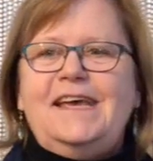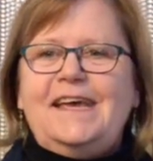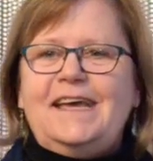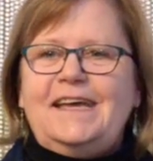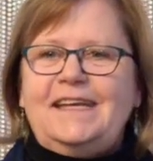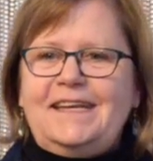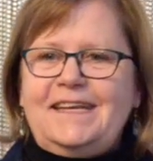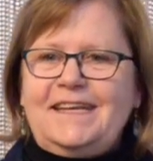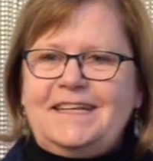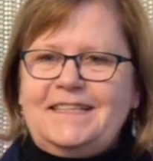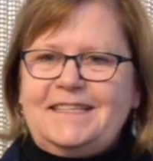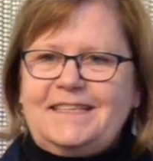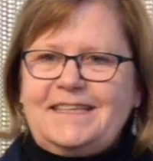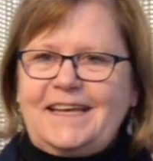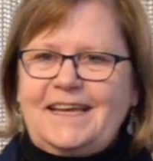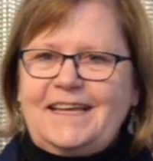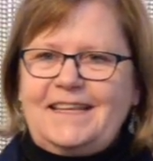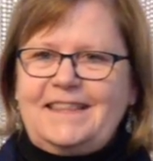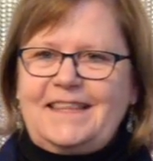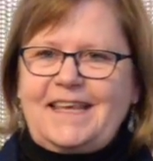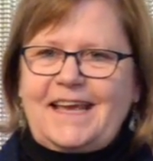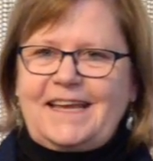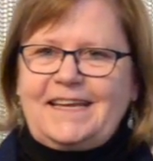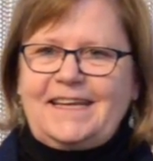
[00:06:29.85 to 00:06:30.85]
and he
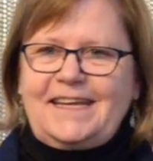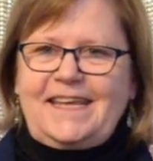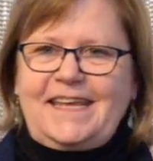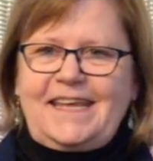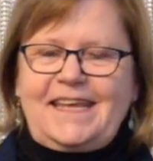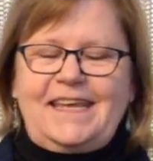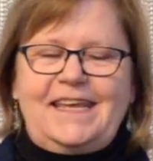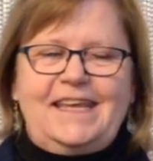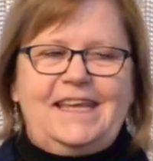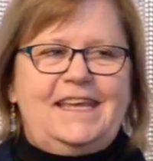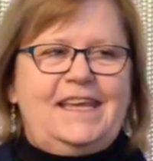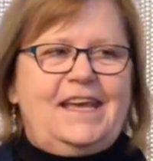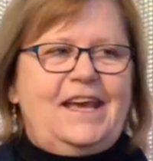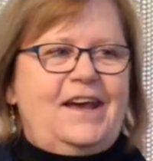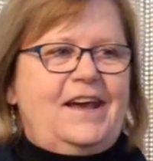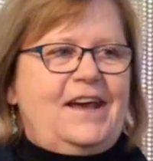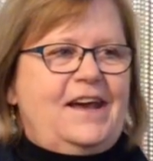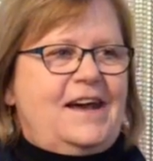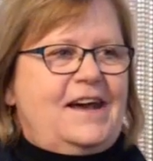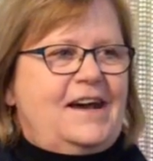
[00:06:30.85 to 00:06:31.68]
said that he